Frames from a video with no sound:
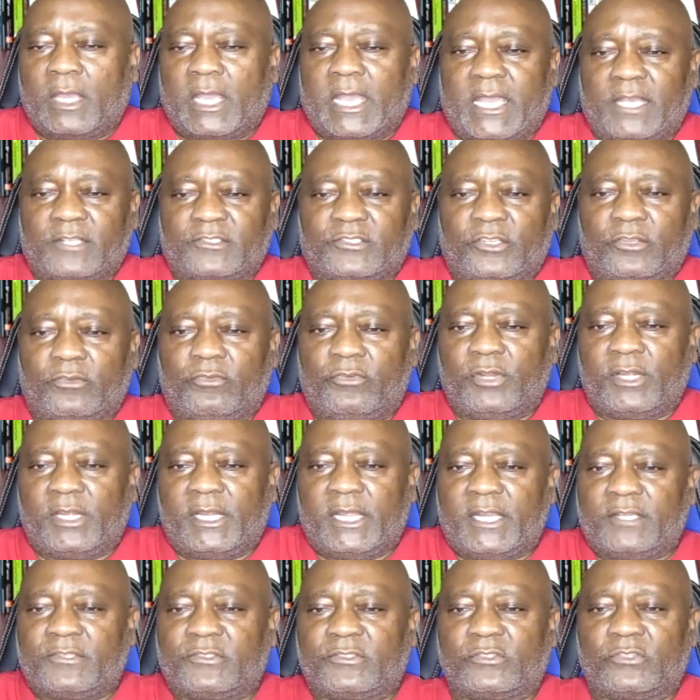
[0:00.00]
as it
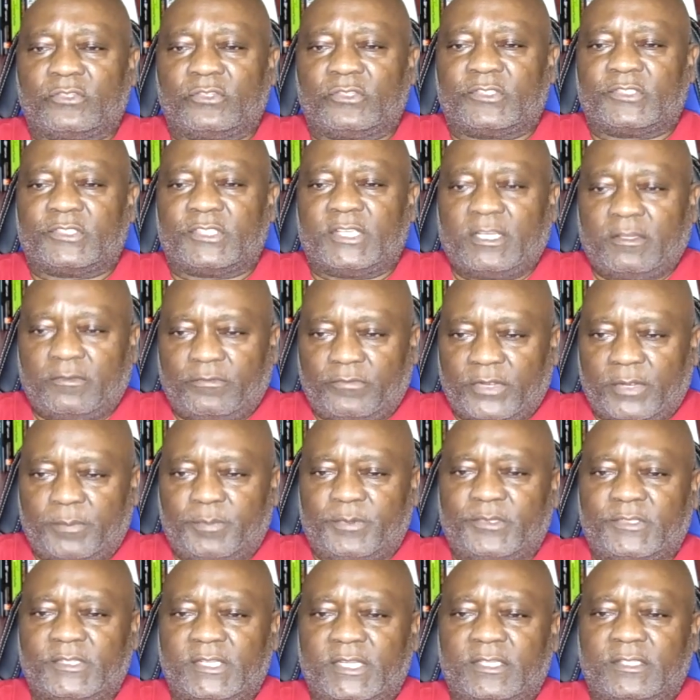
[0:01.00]
relates to
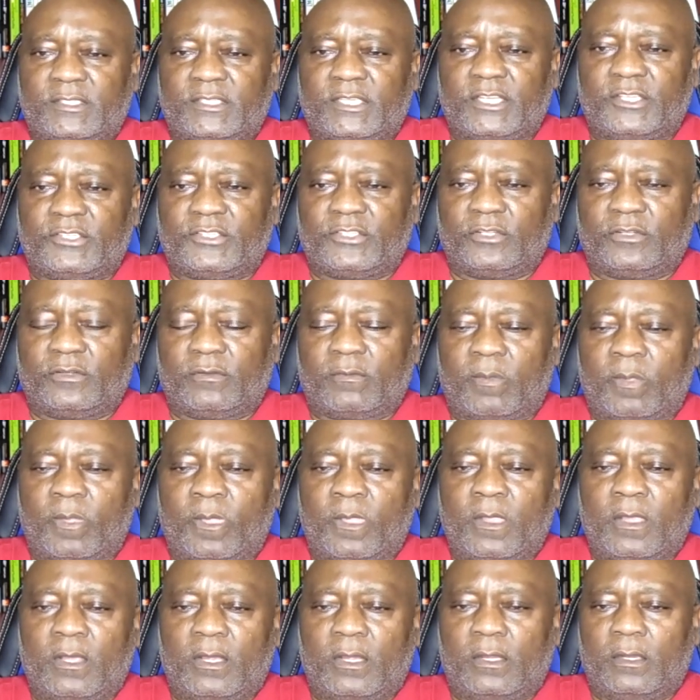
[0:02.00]
self-representation,
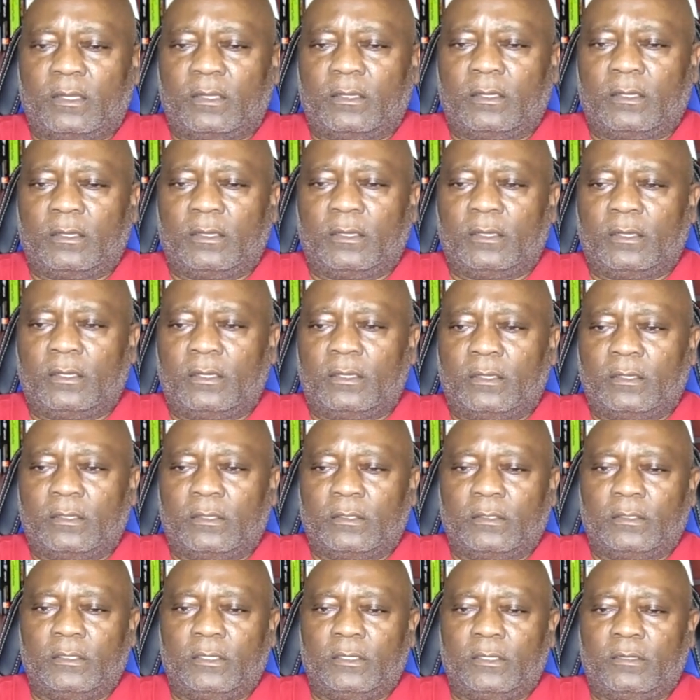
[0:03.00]

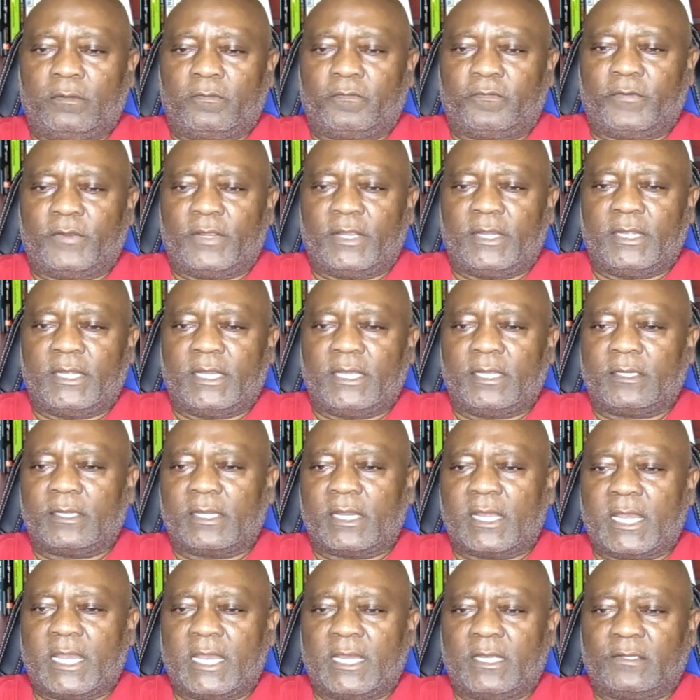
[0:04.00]
the defendant
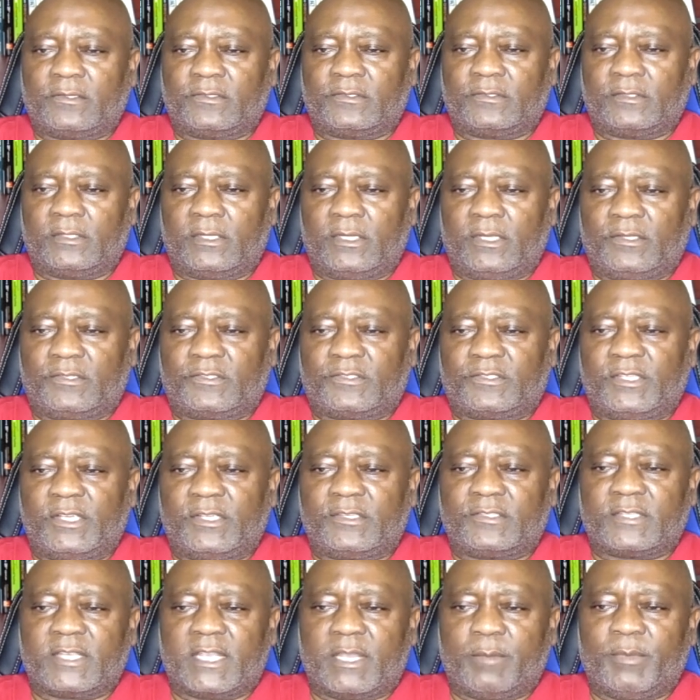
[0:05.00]
has a
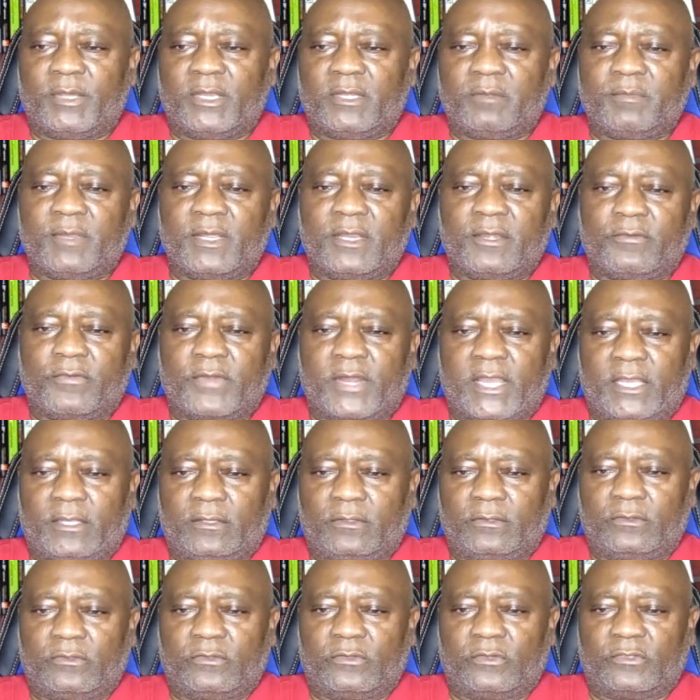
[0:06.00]
Sixth Amendment right
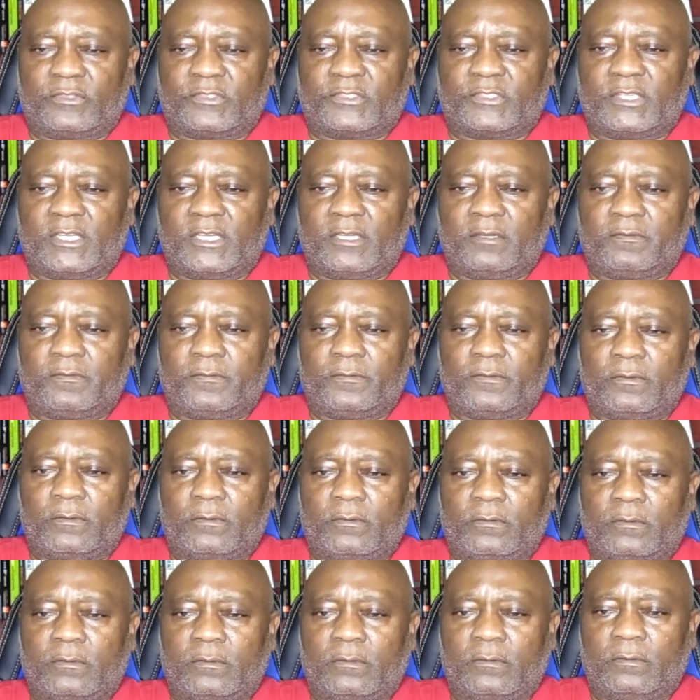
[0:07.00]
to
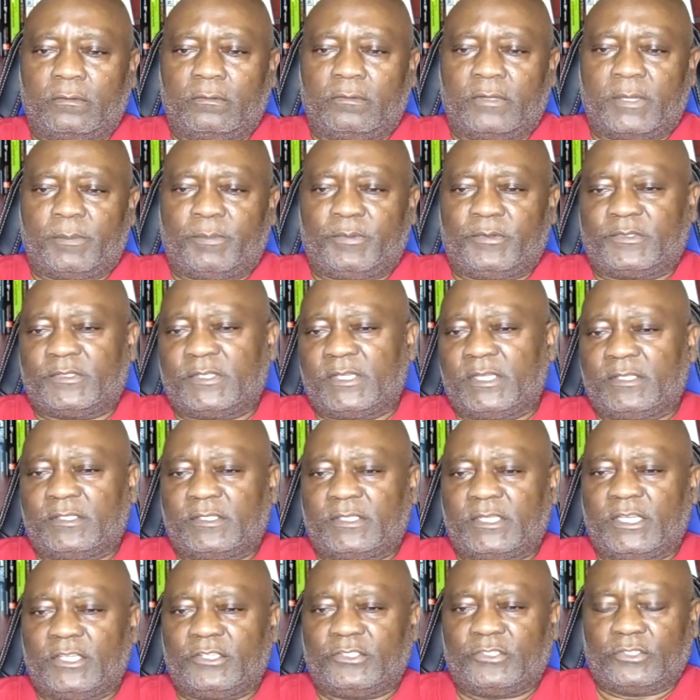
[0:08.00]

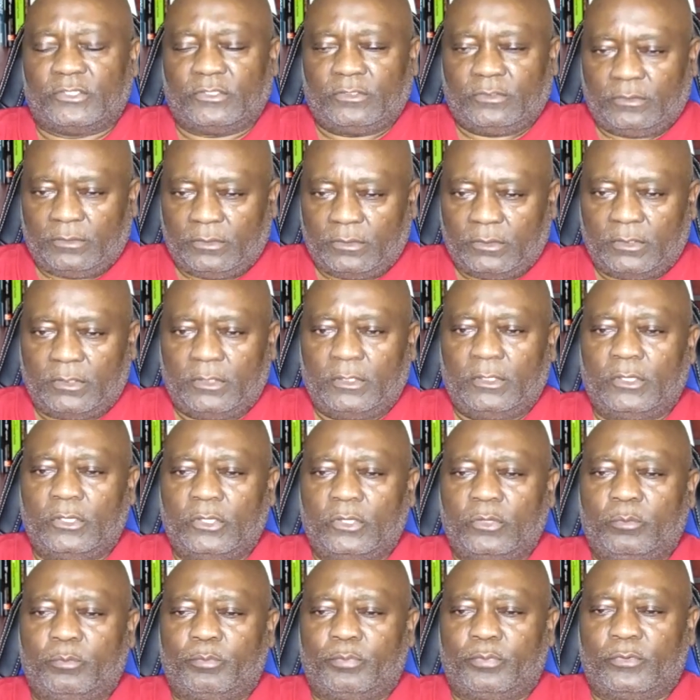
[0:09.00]
self-representation.
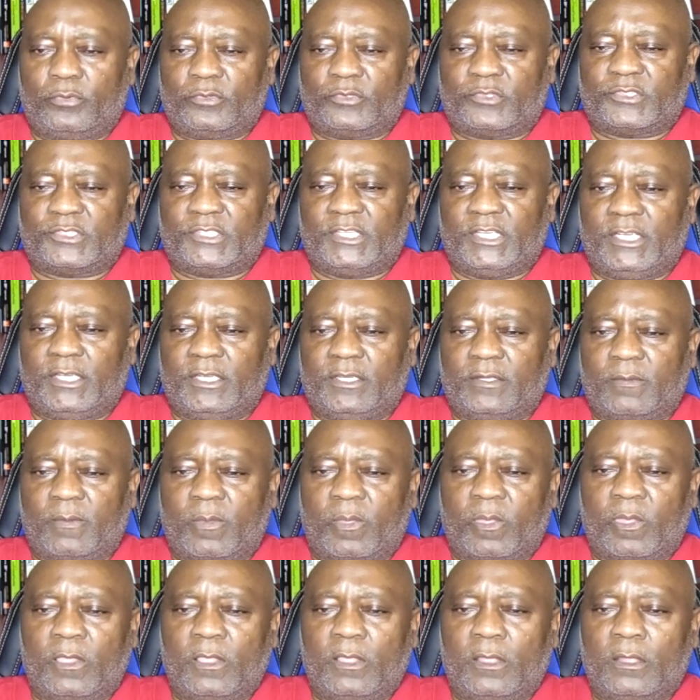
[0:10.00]
Proceed.
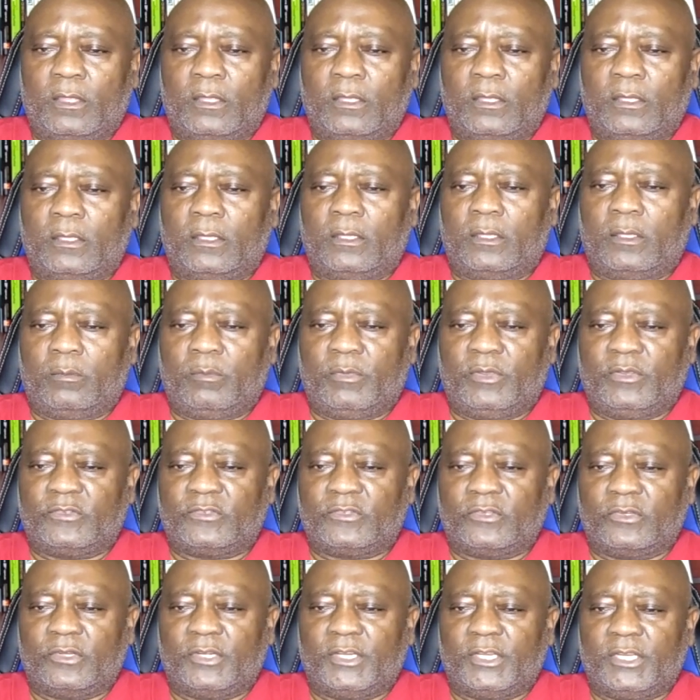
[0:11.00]

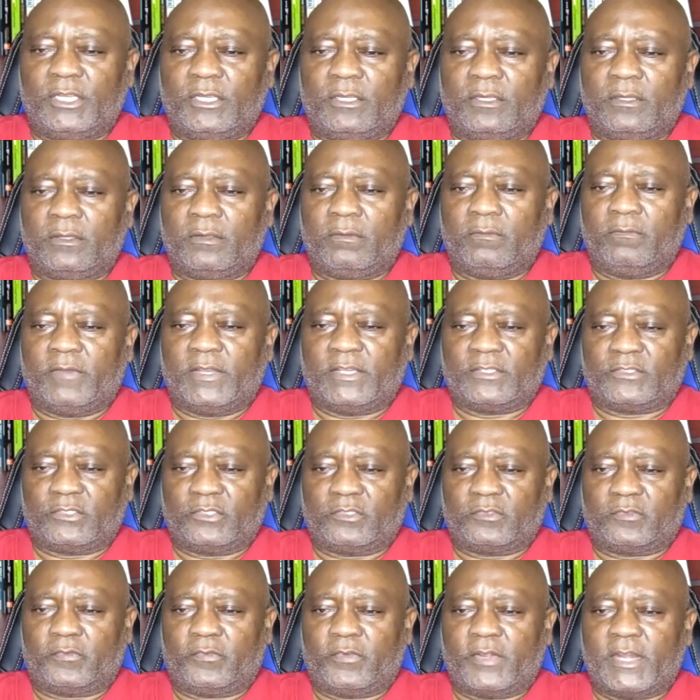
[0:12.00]
Missouri
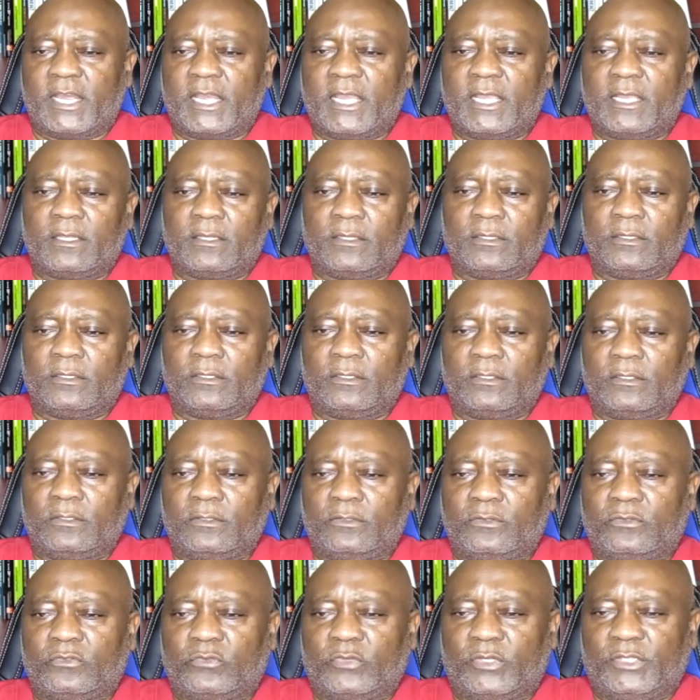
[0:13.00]
versus Fry,
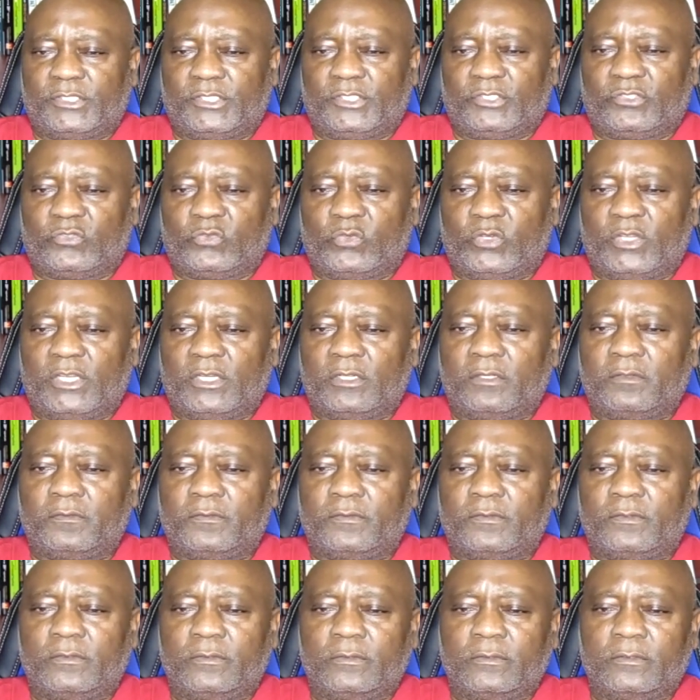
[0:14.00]

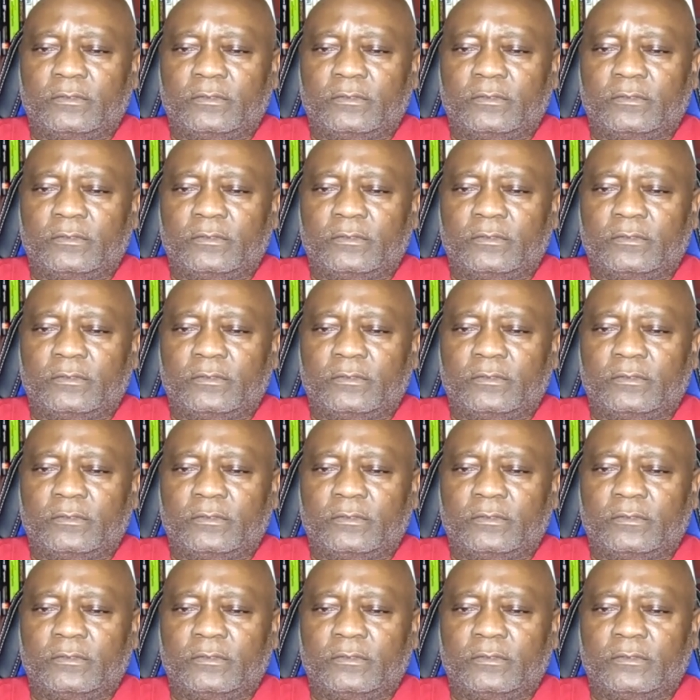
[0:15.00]
2012.